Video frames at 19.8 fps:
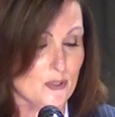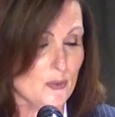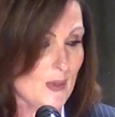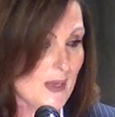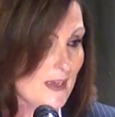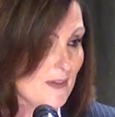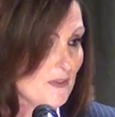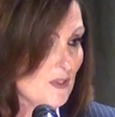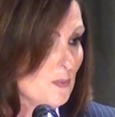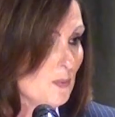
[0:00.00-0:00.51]

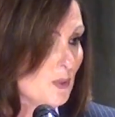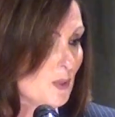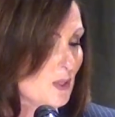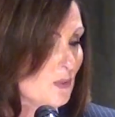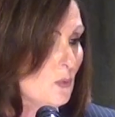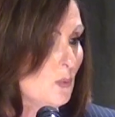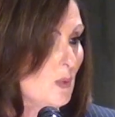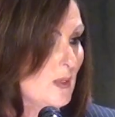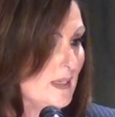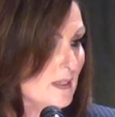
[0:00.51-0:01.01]
Whoever put
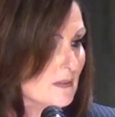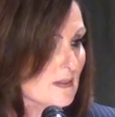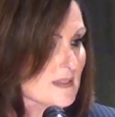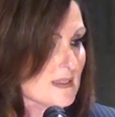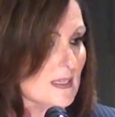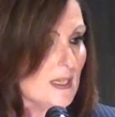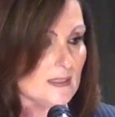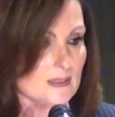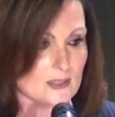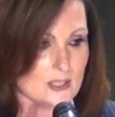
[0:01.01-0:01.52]
wheels
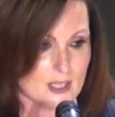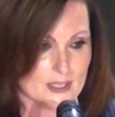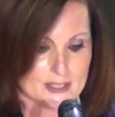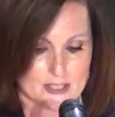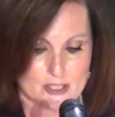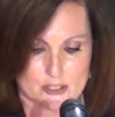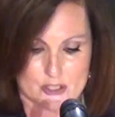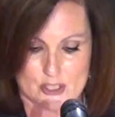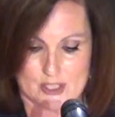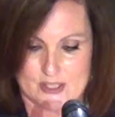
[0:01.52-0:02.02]
on
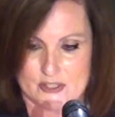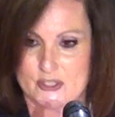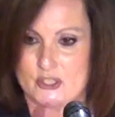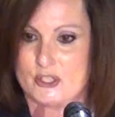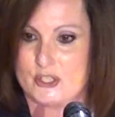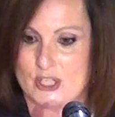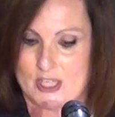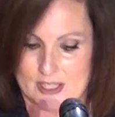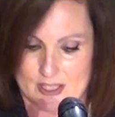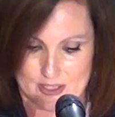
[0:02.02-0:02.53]
luggage is a
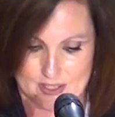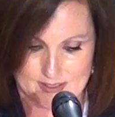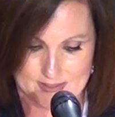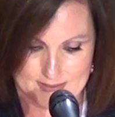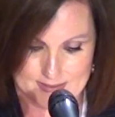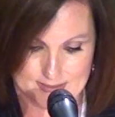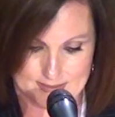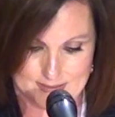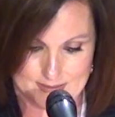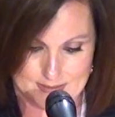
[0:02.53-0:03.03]

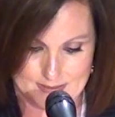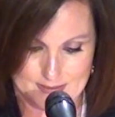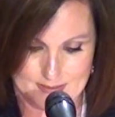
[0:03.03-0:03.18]
genius.